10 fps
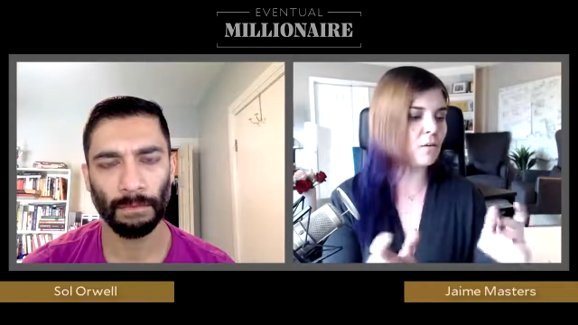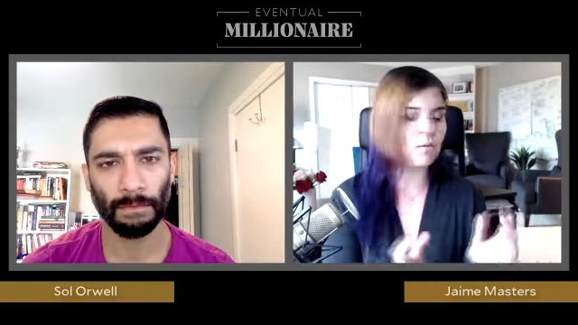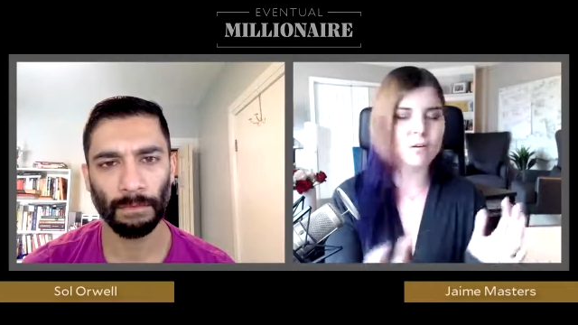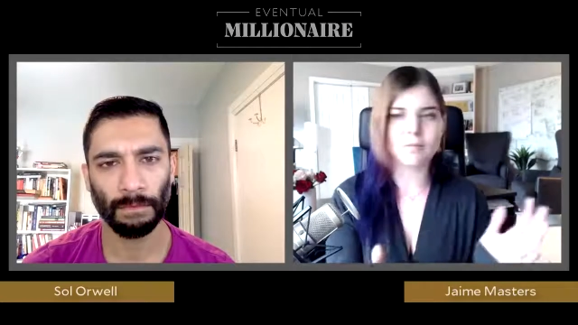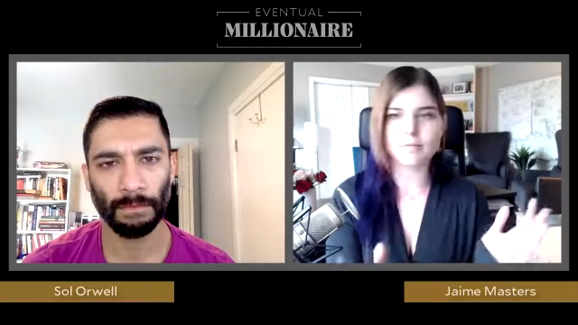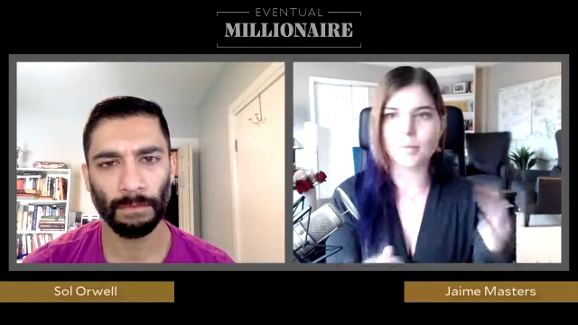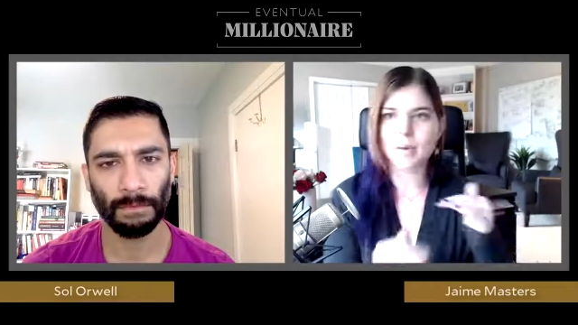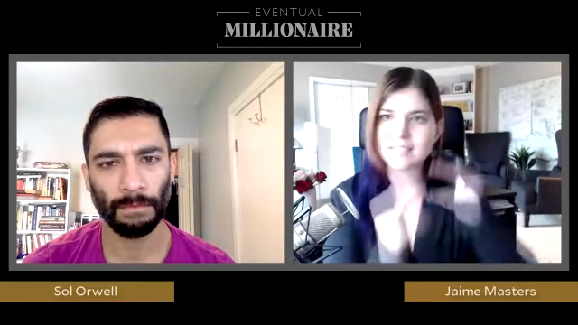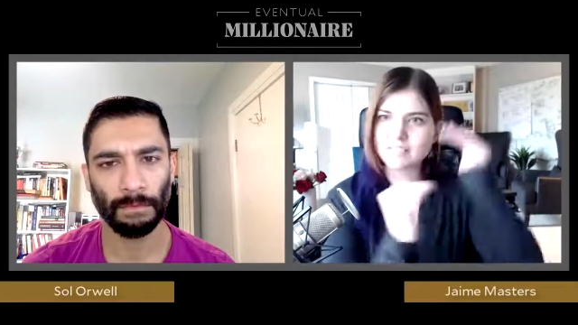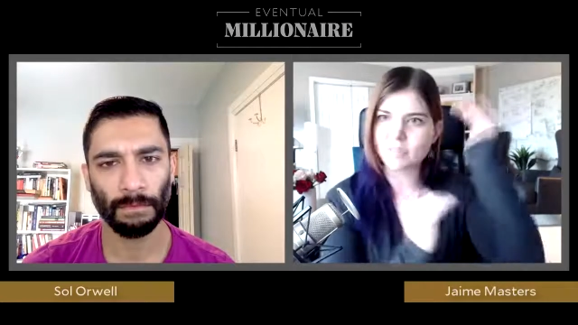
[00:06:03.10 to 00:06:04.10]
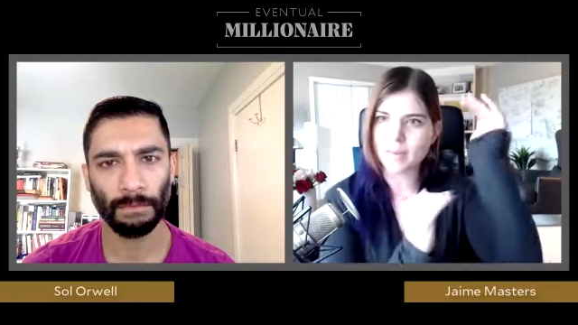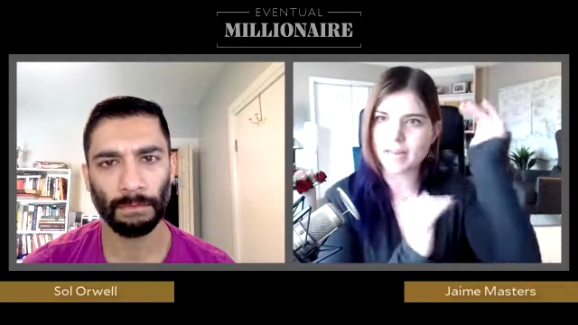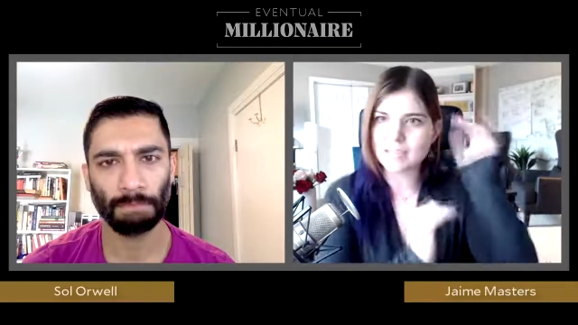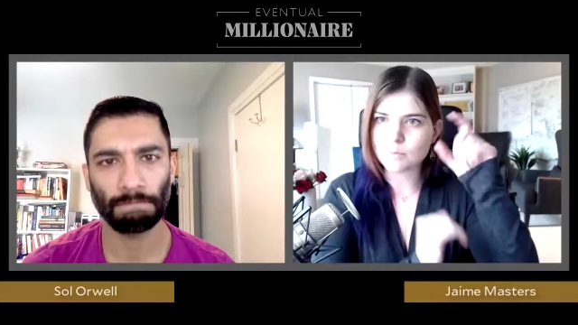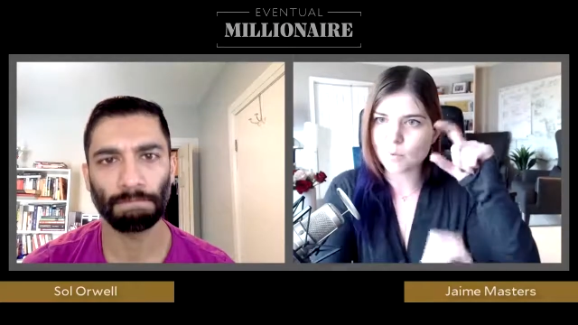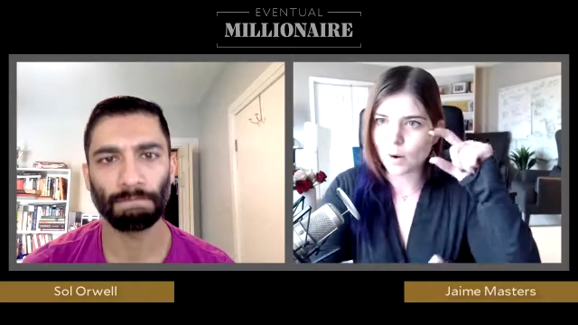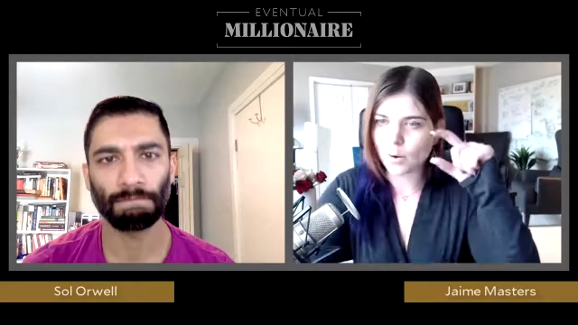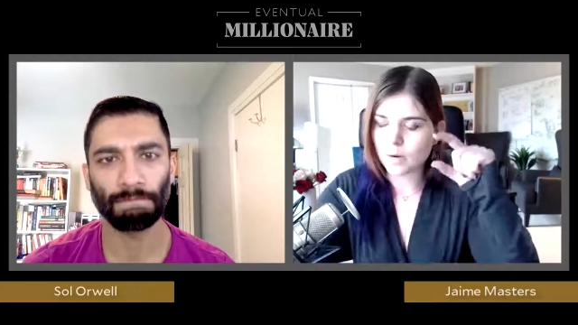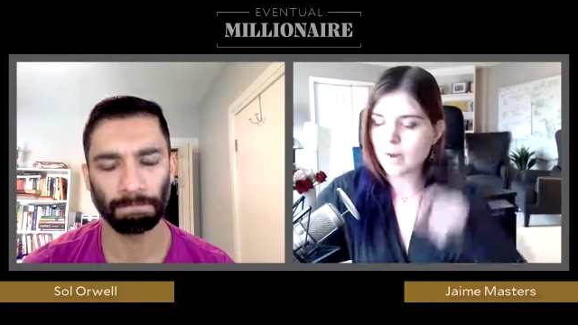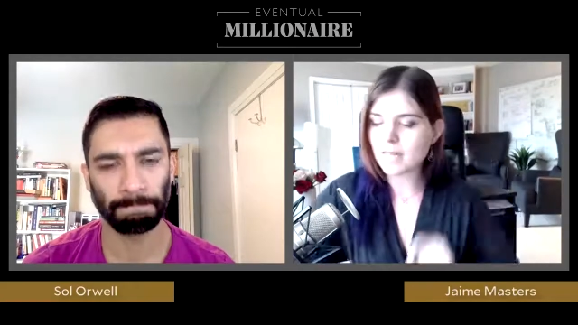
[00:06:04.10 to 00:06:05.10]
Speaker 1: or the best of the best
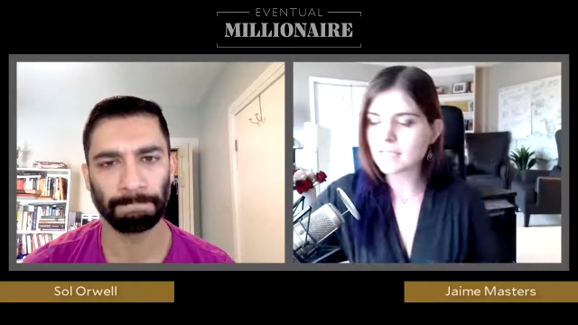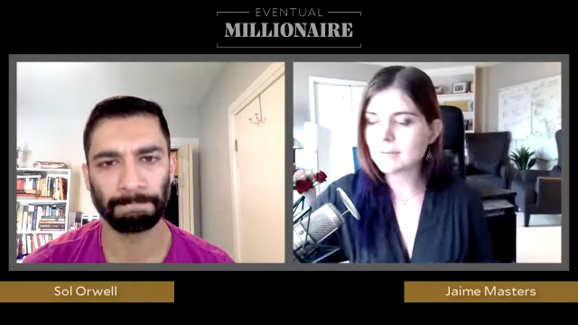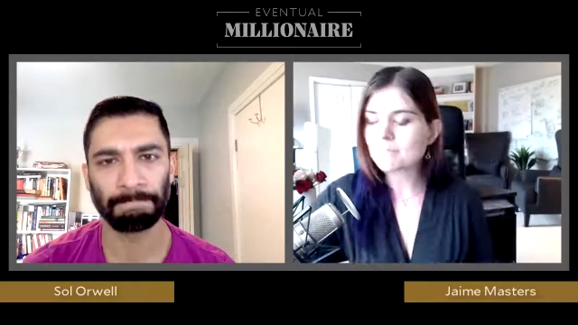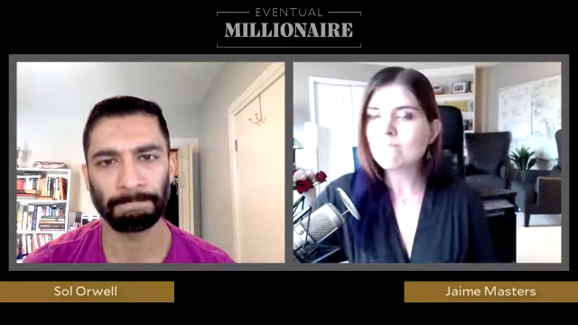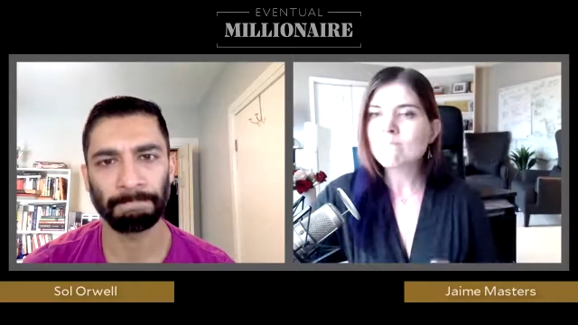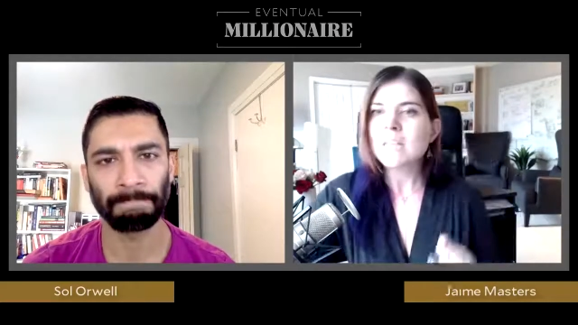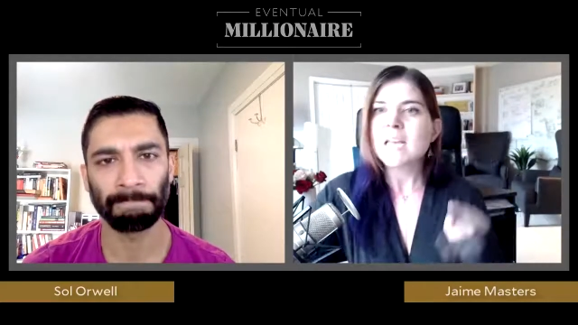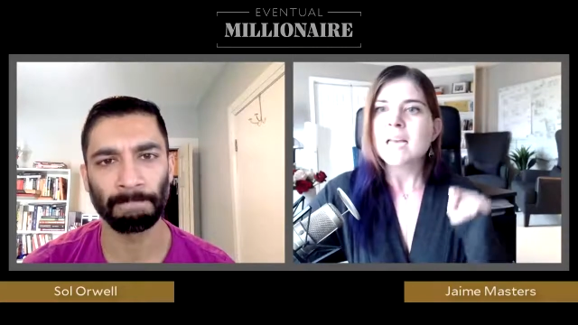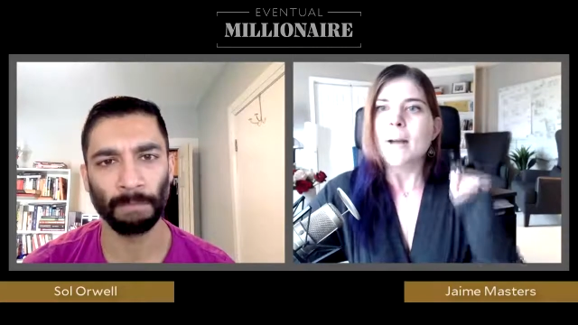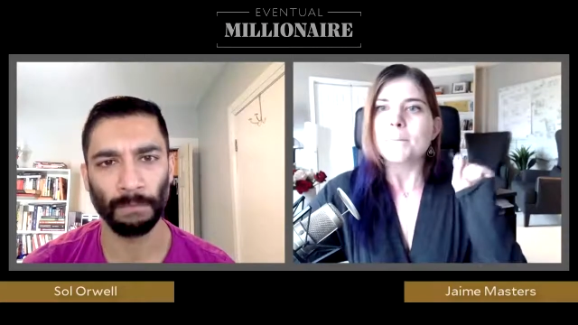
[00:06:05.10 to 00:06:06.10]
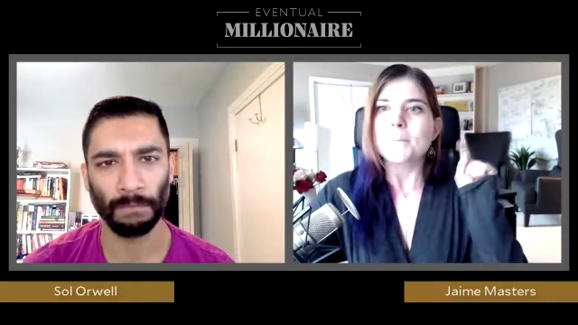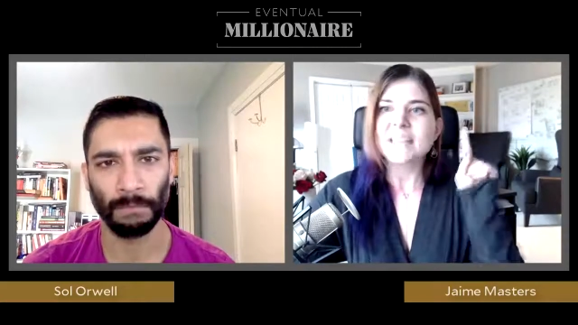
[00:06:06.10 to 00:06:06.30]
priority wise, mm-hmm. mm-hmm.